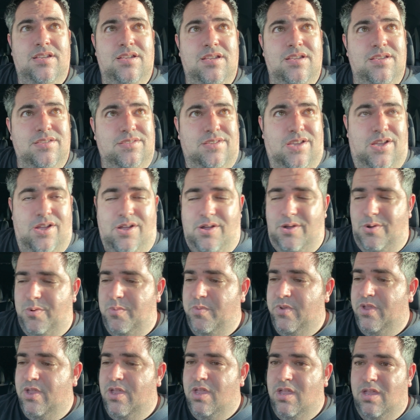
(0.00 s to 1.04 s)
So
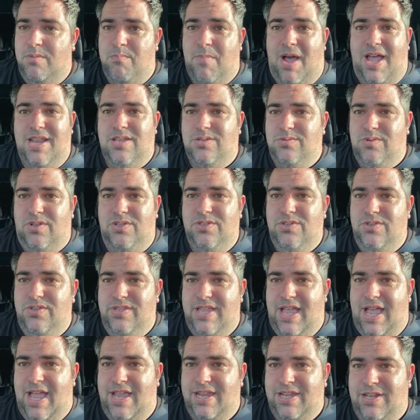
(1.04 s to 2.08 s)
might as well do
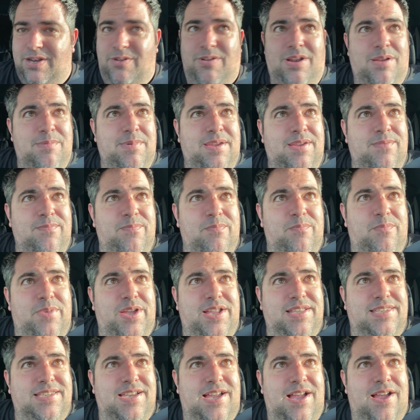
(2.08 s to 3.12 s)
that, you know what I mean?
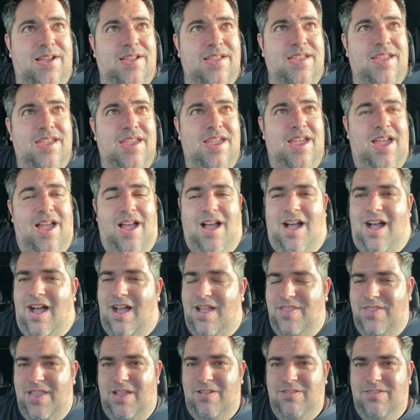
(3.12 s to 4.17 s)
But
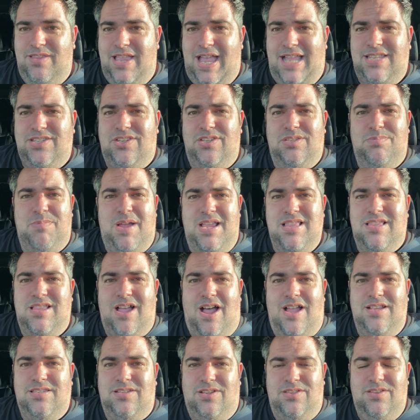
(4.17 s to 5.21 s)
that's just my
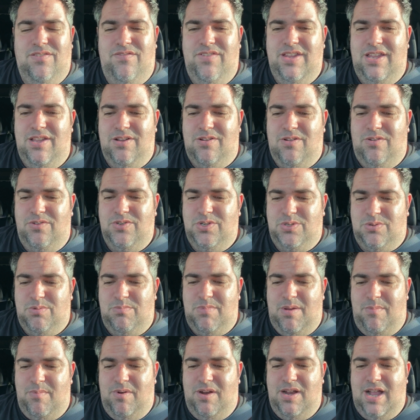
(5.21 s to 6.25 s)
thoughts on the vehicle. Just
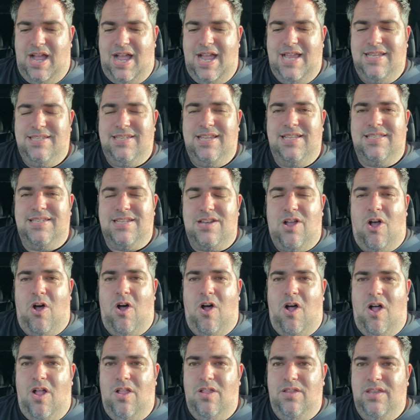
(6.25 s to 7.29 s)
remember, guys, it's an
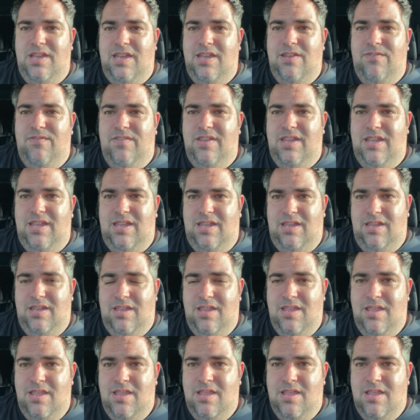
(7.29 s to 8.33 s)
all EV
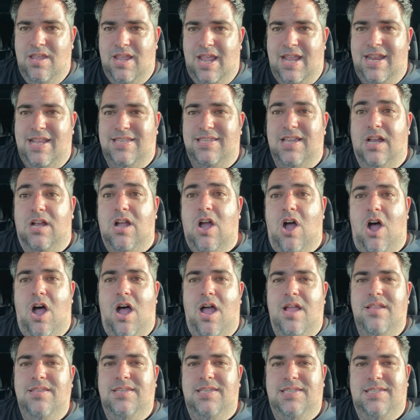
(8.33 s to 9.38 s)
and it's a
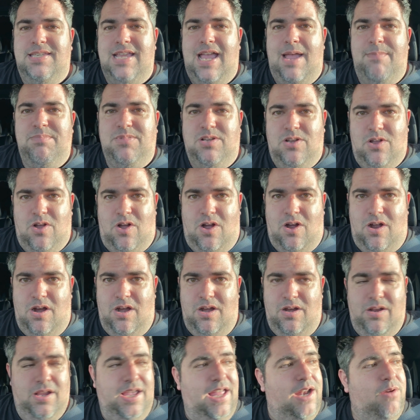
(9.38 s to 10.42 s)
concept
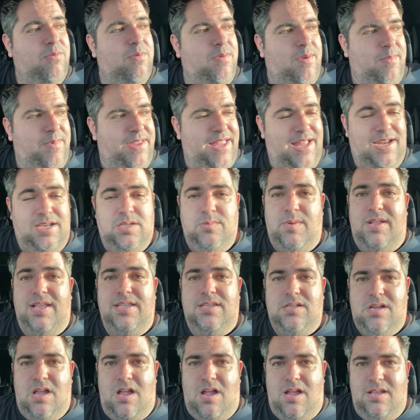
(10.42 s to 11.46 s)
car. You got to remember that as well.
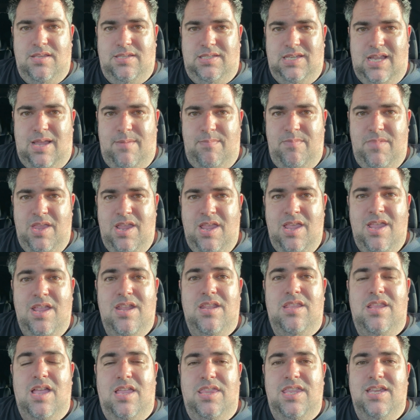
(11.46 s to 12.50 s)
It's concept,
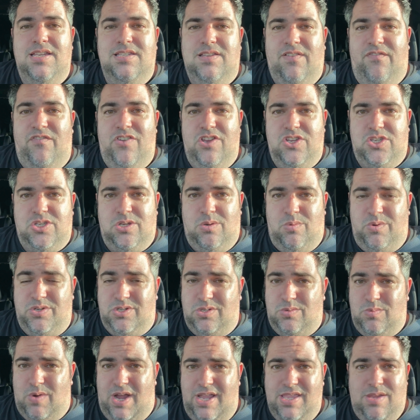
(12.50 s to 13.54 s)
nothing's official, which
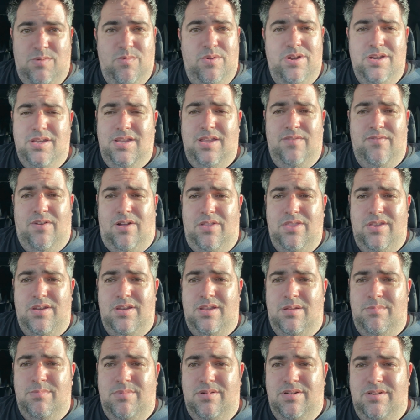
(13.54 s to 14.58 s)
is why they wouldn't give all the
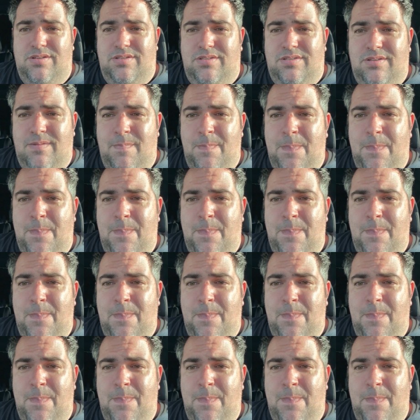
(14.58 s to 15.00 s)
numbers,